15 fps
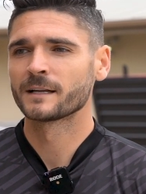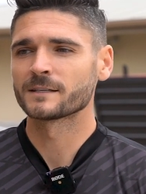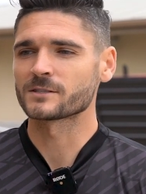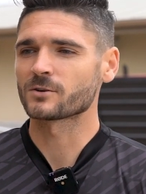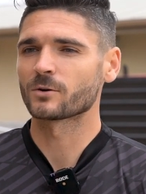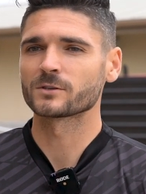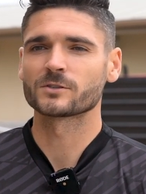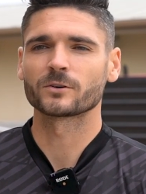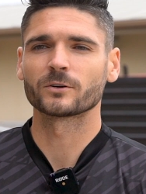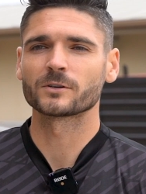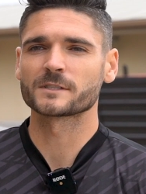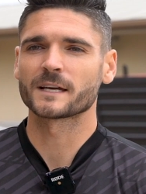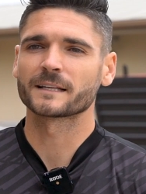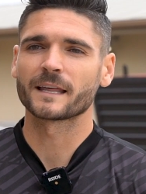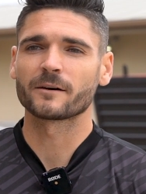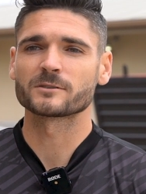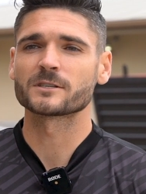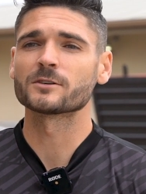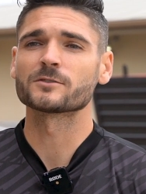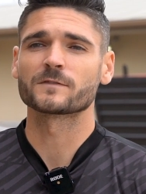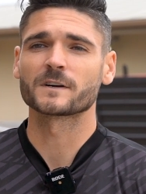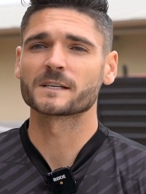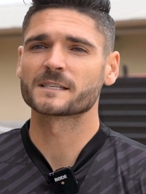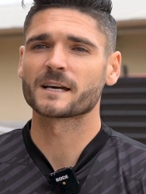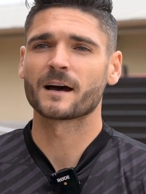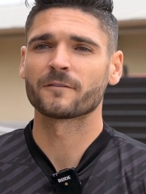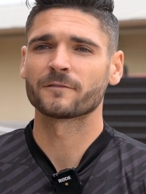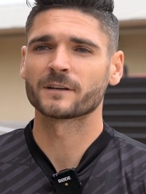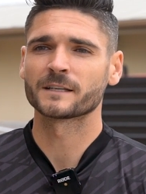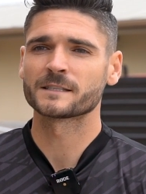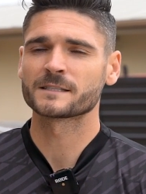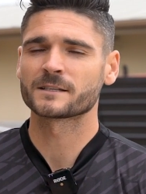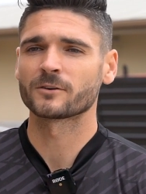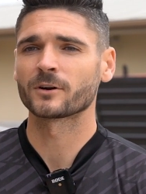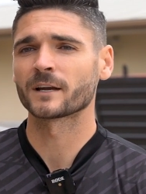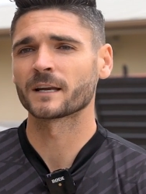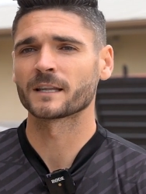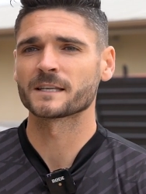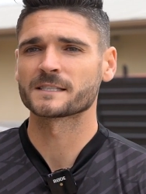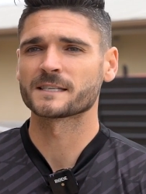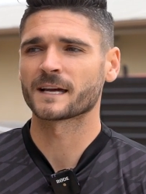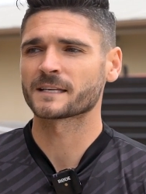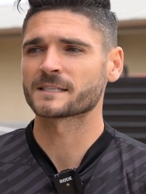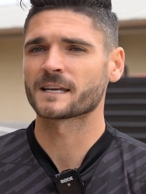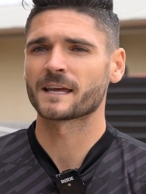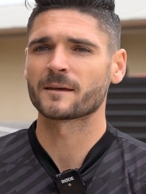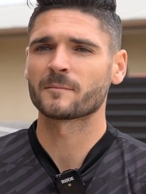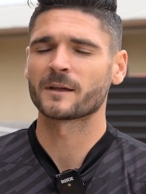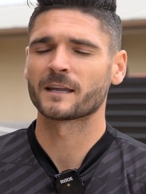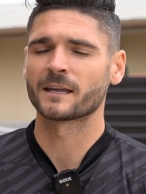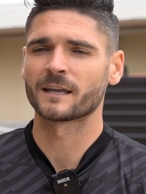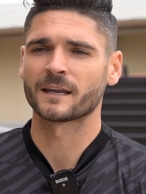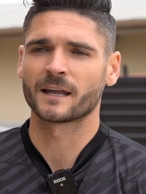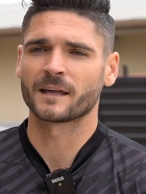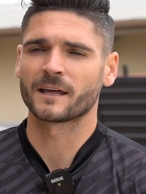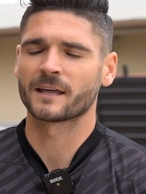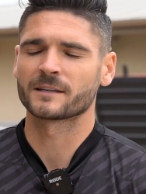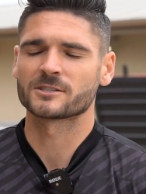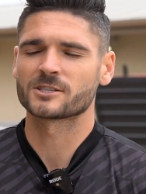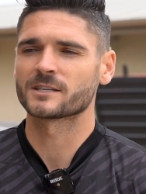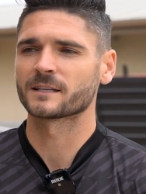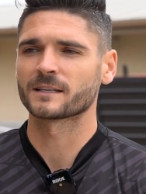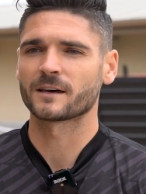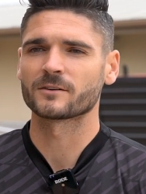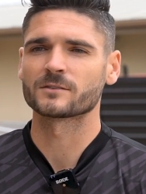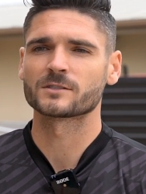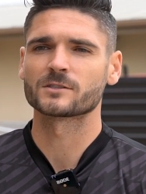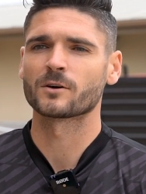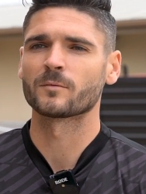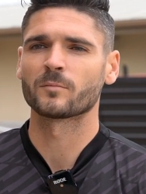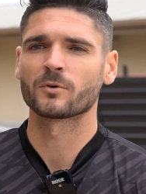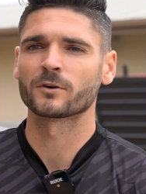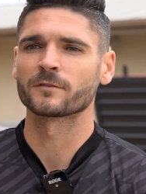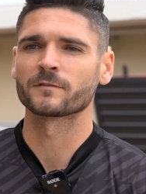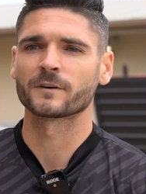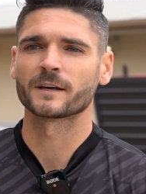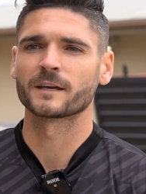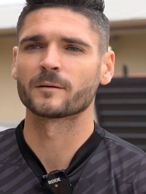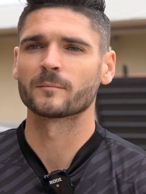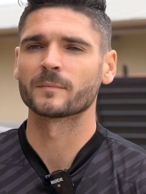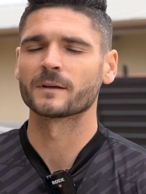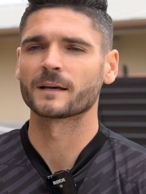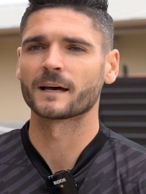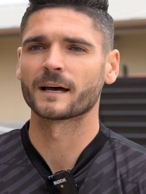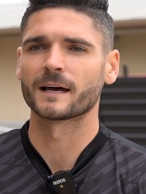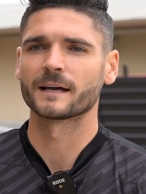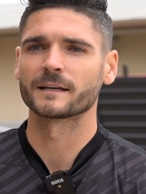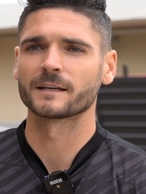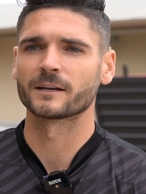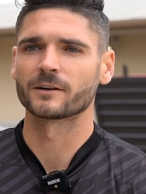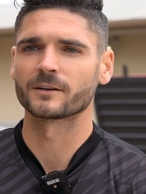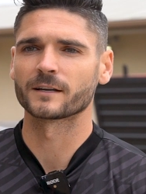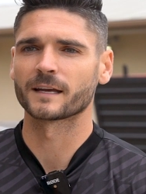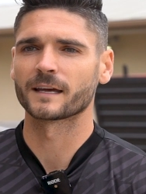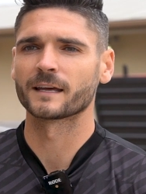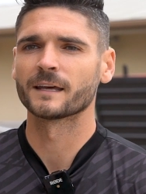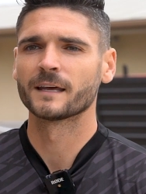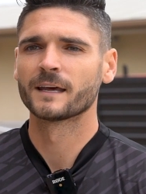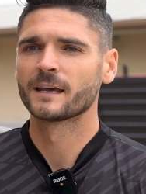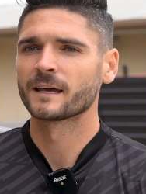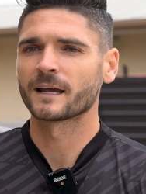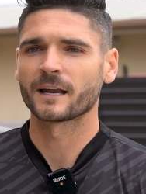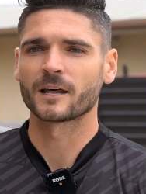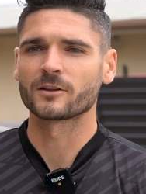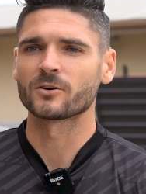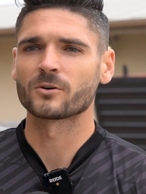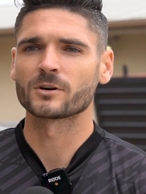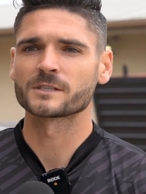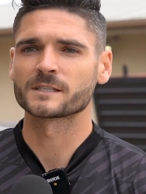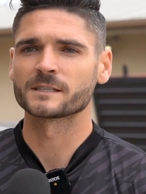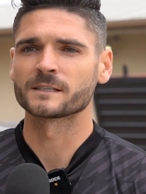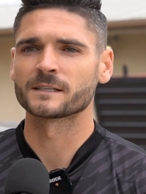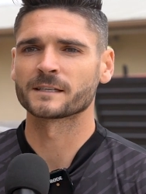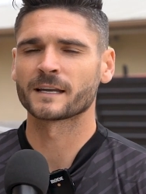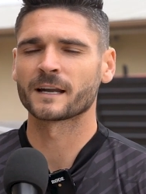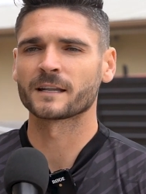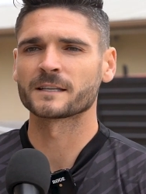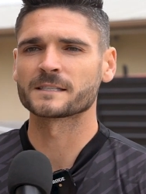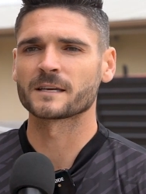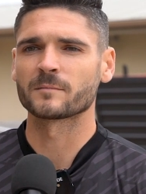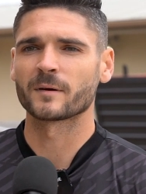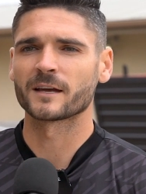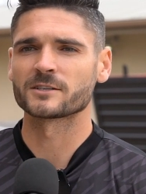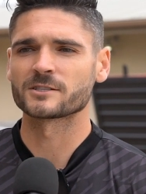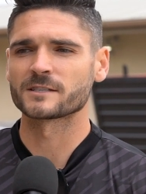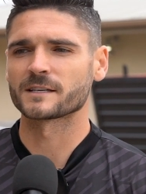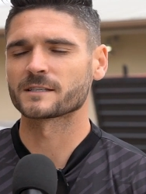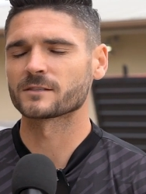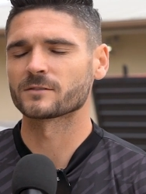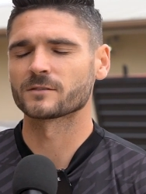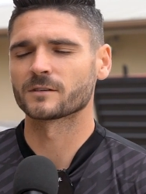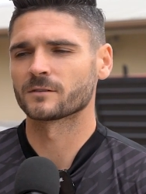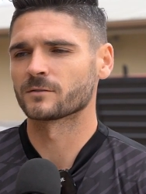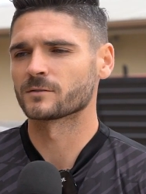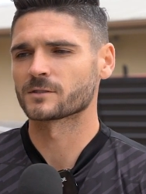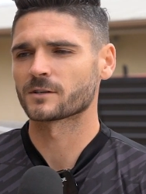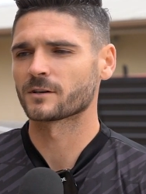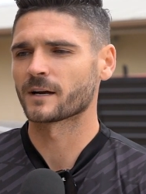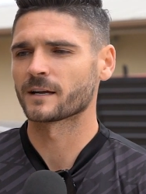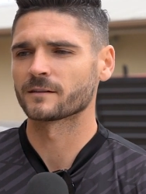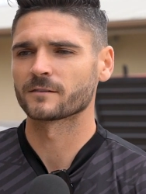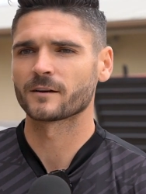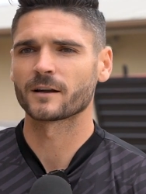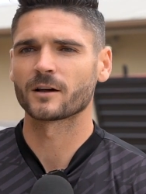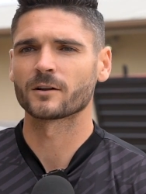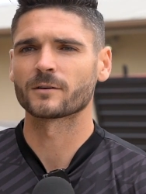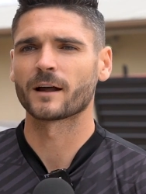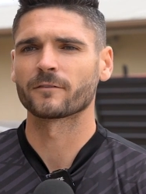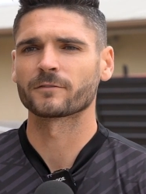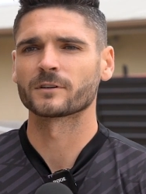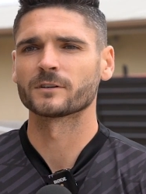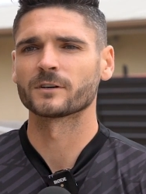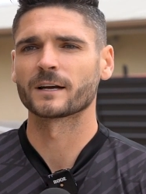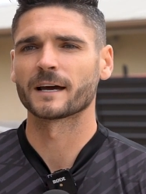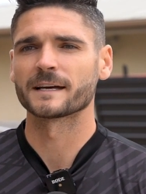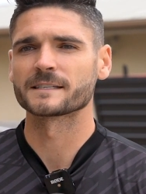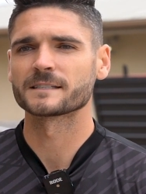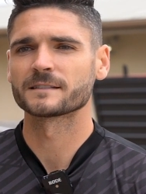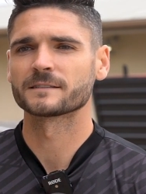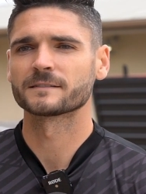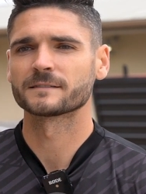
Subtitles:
To score two goals like that was huge for his confidence going into this next game, and I just think that was so important for him, you know, to get on the horse and get on the same page as us. So it was great all around for the new guys.